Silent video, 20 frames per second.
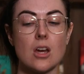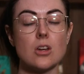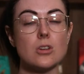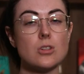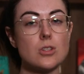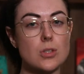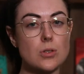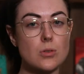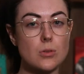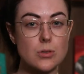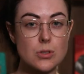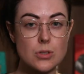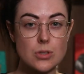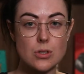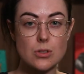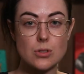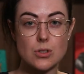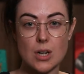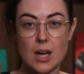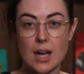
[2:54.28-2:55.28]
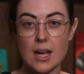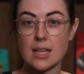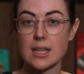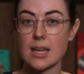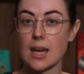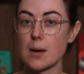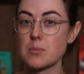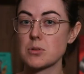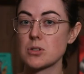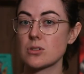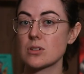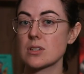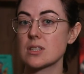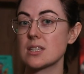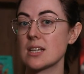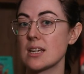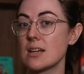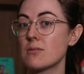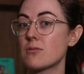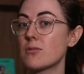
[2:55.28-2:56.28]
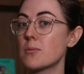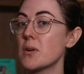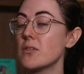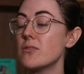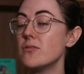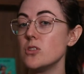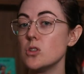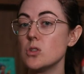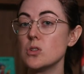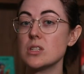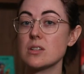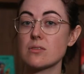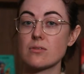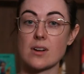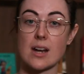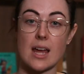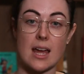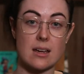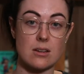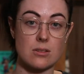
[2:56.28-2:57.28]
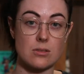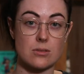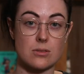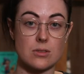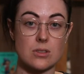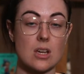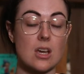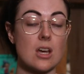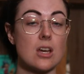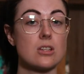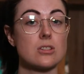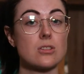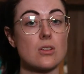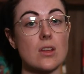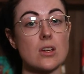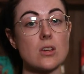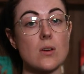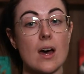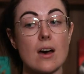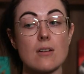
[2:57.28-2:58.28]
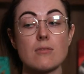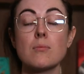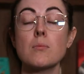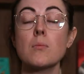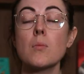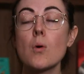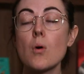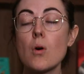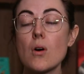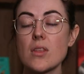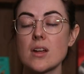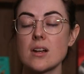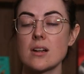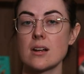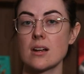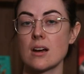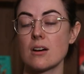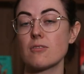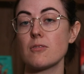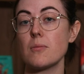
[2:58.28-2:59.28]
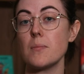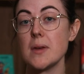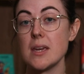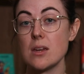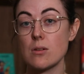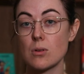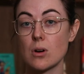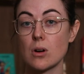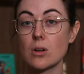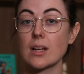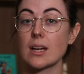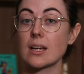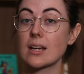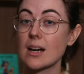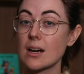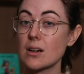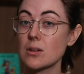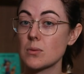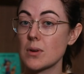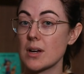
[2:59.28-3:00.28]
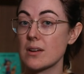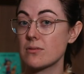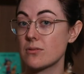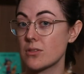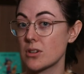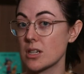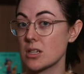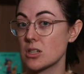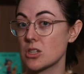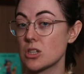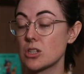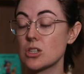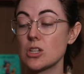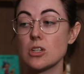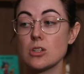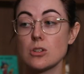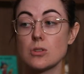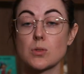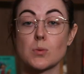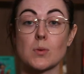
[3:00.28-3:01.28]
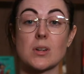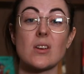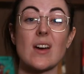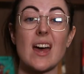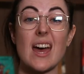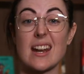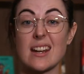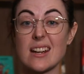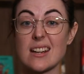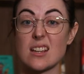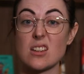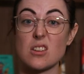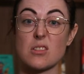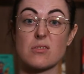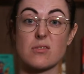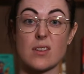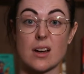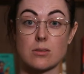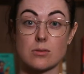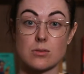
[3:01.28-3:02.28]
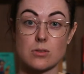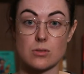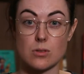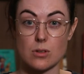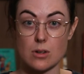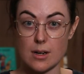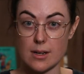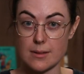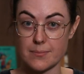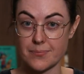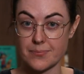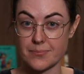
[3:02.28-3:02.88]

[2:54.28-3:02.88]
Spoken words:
You should also try and capture a scene from a few different angles so that you have more than enough B-roll and cutaway footage to use when you're editing your final story.